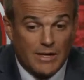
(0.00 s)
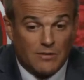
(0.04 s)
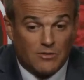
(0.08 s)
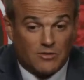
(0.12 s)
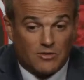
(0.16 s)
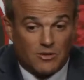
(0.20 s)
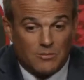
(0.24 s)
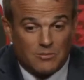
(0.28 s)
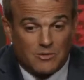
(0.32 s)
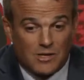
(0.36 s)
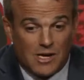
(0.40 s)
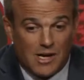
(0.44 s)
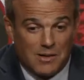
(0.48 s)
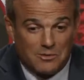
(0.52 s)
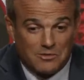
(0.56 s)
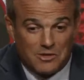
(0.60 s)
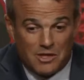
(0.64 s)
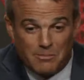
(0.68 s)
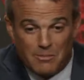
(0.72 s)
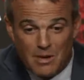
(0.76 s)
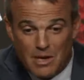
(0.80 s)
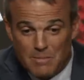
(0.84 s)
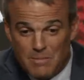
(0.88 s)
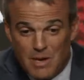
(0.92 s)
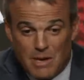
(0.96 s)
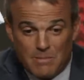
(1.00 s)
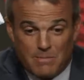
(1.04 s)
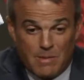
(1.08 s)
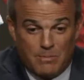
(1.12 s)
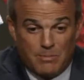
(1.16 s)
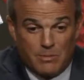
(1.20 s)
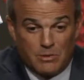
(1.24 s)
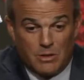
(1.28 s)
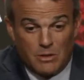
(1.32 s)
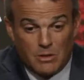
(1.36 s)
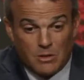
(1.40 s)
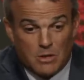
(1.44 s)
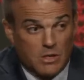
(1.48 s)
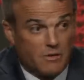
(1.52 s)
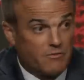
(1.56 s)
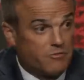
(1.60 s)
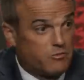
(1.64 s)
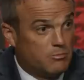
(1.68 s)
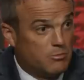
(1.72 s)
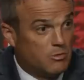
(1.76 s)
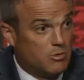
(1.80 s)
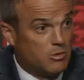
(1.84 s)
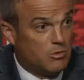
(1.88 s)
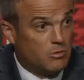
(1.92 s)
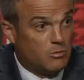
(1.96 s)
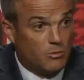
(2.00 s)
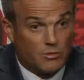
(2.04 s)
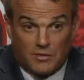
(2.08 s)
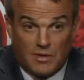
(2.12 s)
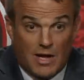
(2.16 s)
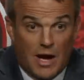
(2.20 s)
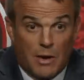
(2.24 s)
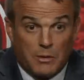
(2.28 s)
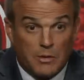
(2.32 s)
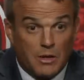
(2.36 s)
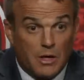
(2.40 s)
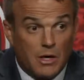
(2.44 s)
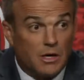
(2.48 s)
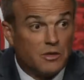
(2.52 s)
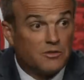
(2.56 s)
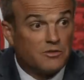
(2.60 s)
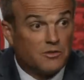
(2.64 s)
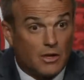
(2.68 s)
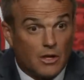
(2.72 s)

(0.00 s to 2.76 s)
And sometimes that may make people uncomfortable, not with us.